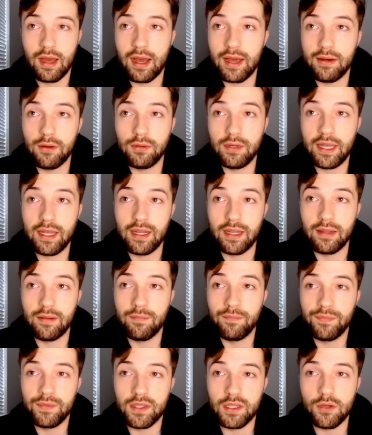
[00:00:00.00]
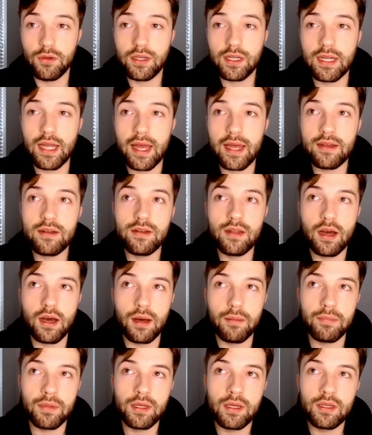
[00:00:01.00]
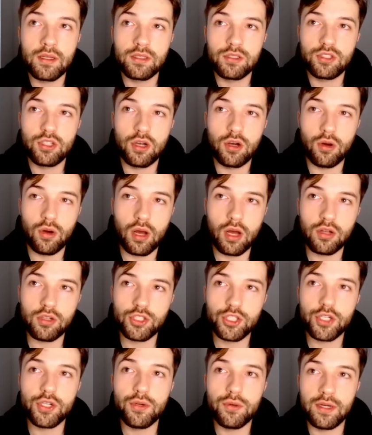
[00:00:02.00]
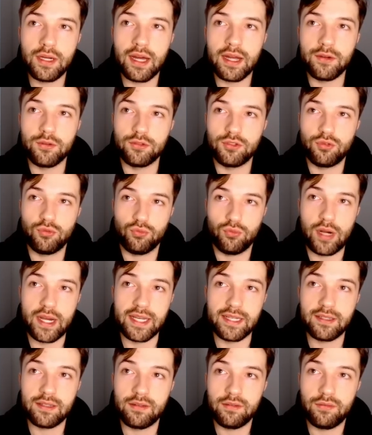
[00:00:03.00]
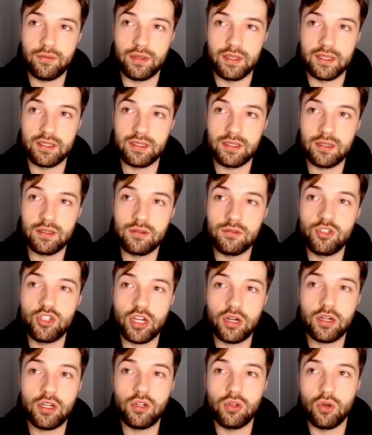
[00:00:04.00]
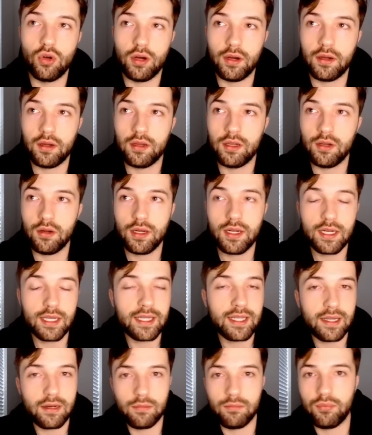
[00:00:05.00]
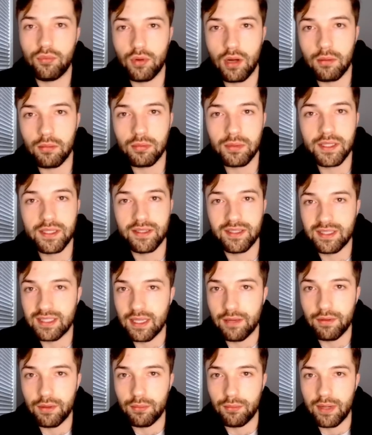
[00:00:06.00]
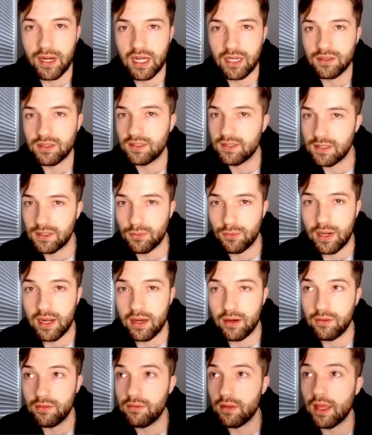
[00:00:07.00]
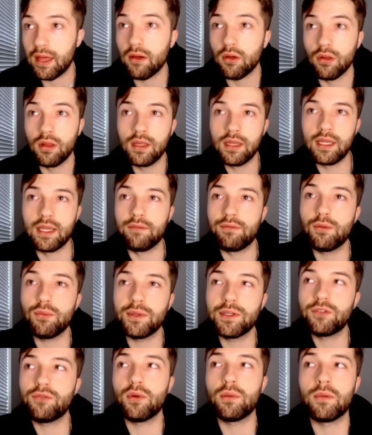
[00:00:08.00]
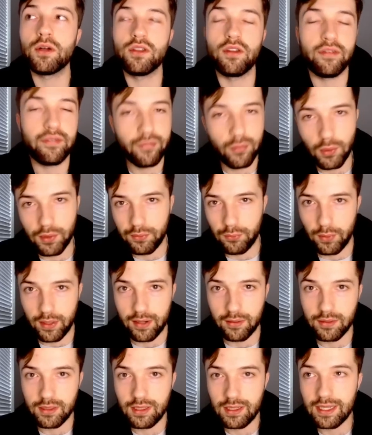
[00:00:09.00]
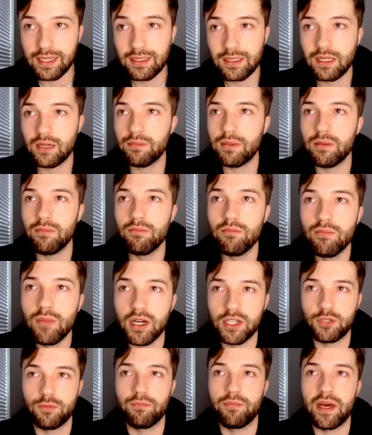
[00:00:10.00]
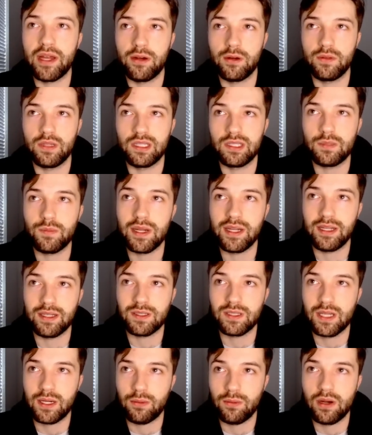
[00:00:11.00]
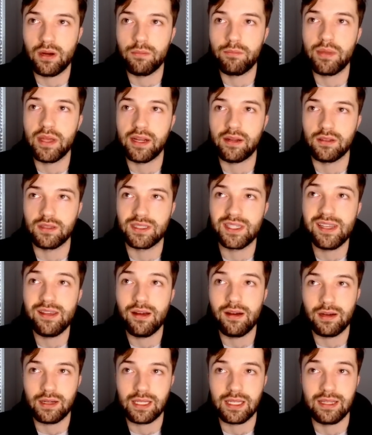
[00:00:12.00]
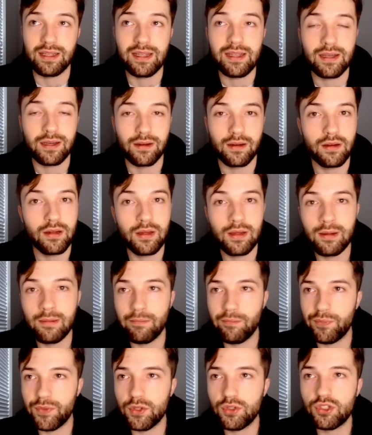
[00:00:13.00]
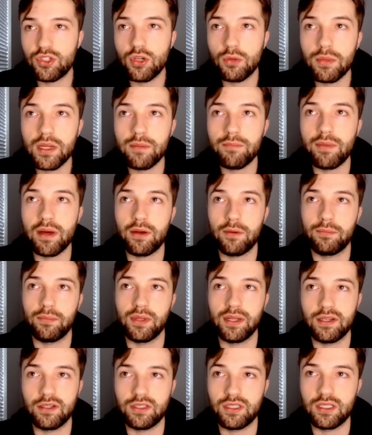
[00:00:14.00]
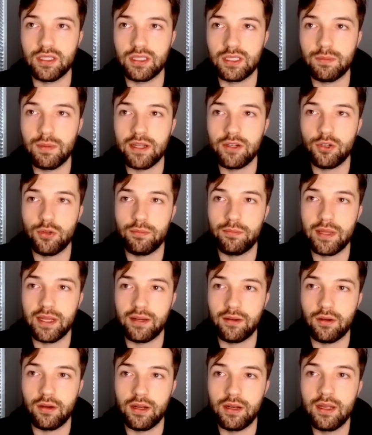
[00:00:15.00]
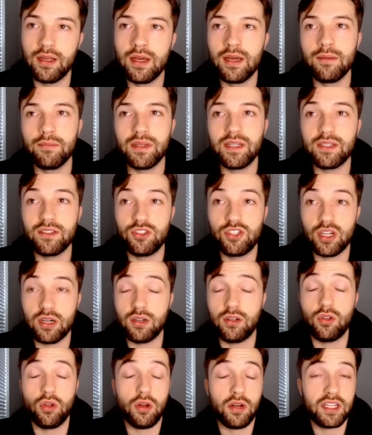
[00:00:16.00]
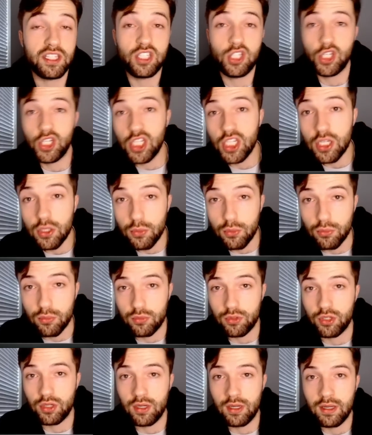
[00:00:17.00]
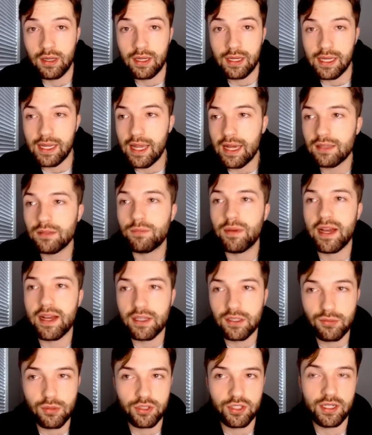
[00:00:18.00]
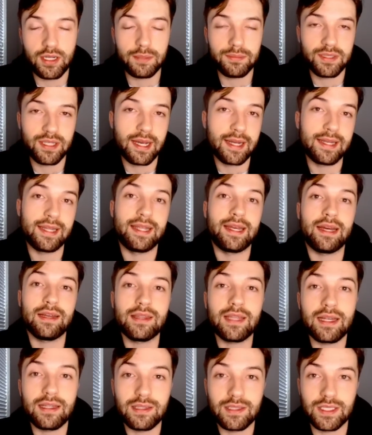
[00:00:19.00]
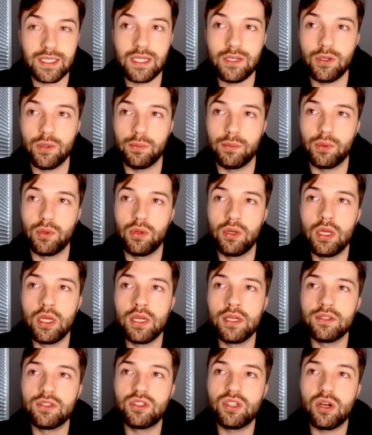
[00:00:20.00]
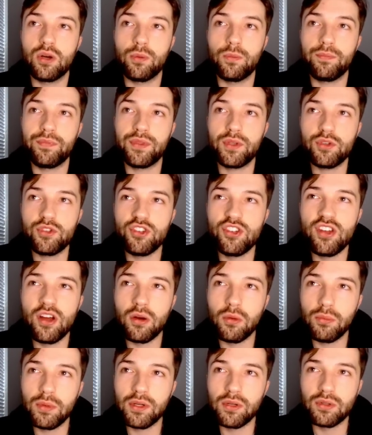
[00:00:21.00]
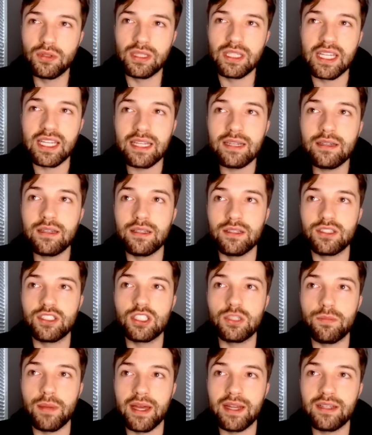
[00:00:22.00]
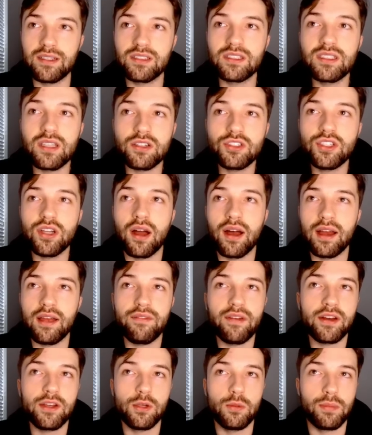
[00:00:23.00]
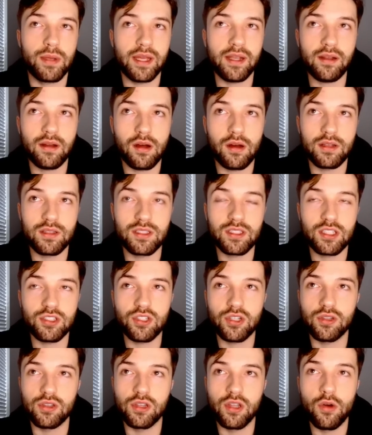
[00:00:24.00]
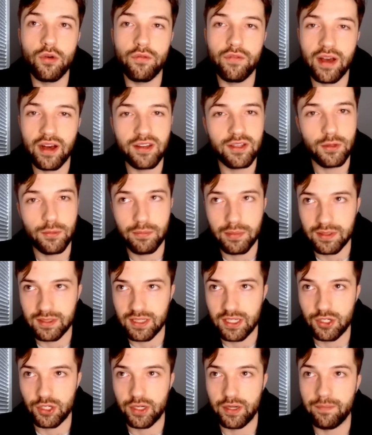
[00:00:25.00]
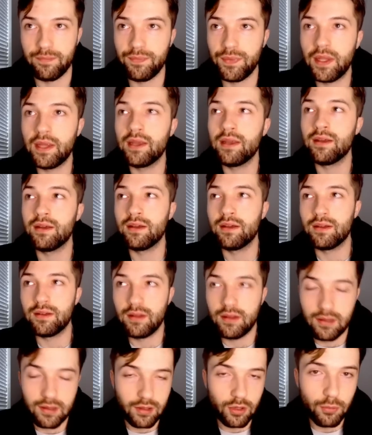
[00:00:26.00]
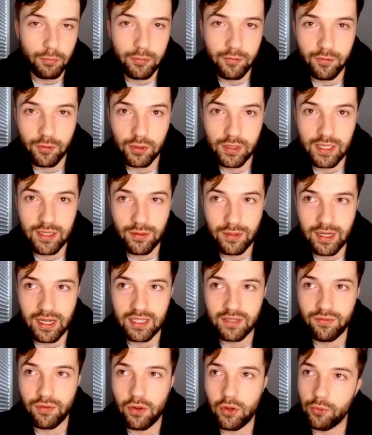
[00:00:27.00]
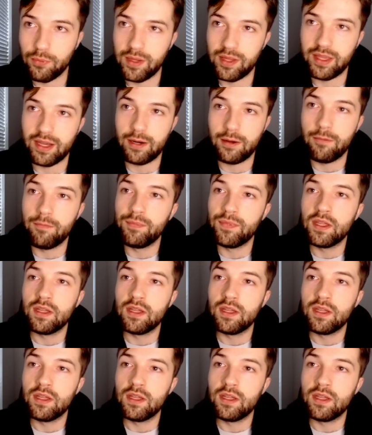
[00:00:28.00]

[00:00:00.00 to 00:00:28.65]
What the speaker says: I don't get it. You can end up, so I'll show you a guy who's great for this. Jared Clark. You're going to get him probably in the 7th round, 6th round. Hell, if you reach for him on the 4th round, it's going to be much better than spending a 2nd round pick on Siaki Ika. There's so many better players to spend your pick on because Jared Clark is huge. He has pass rushing upside. He had that at the Senior Bowl. So there's no real need to spend such a high value pick on such a low value position. Hopefully you guys follow me there.